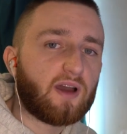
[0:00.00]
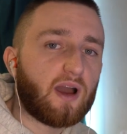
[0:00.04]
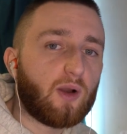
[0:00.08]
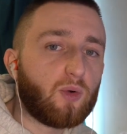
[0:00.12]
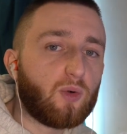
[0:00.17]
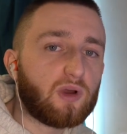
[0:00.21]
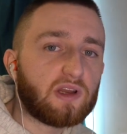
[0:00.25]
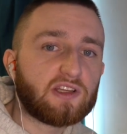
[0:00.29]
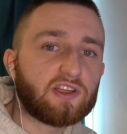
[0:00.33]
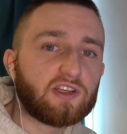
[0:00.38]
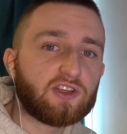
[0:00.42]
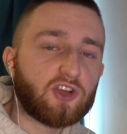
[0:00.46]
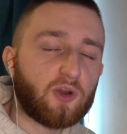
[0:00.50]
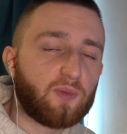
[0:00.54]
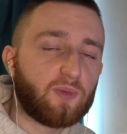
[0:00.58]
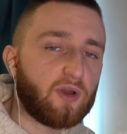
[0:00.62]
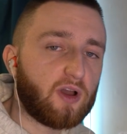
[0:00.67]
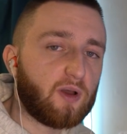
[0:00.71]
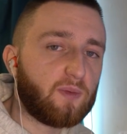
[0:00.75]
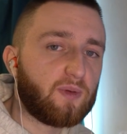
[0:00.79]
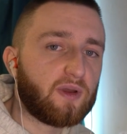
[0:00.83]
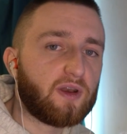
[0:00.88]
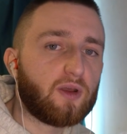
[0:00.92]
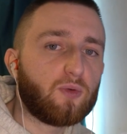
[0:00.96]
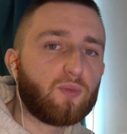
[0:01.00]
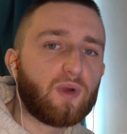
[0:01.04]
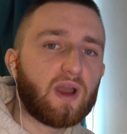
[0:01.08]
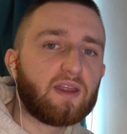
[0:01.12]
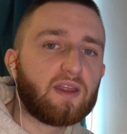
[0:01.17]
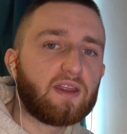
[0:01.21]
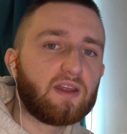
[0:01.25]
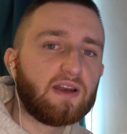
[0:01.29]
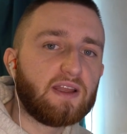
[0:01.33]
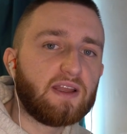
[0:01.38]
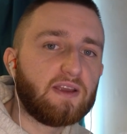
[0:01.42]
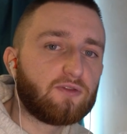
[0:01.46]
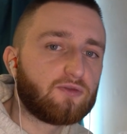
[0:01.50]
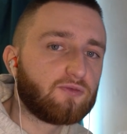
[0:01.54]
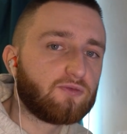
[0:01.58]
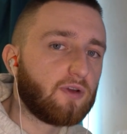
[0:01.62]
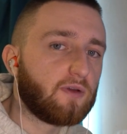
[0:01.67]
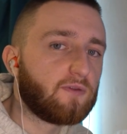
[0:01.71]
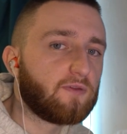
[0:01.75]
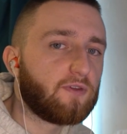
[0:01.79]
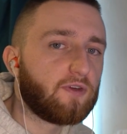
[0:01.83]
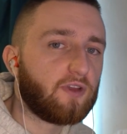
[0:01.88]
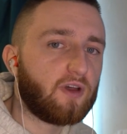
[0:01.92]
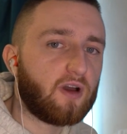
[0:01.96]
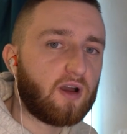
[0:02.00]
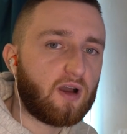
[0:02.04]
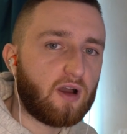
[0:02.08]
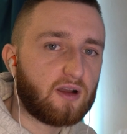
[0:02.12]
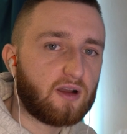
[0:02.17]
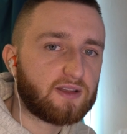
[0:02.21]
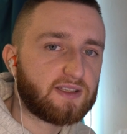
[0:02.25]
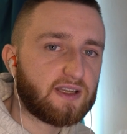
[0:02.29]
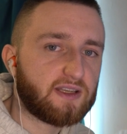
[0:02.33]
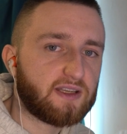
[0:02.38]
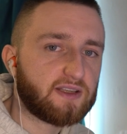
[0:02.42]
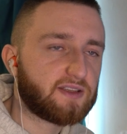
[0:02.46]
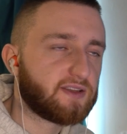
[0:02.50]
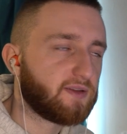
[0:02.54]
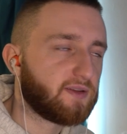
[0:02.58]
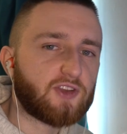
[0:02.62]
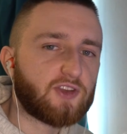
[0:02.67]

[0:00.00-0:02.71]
I wanted to chop it up in a way that leaves room for the artist,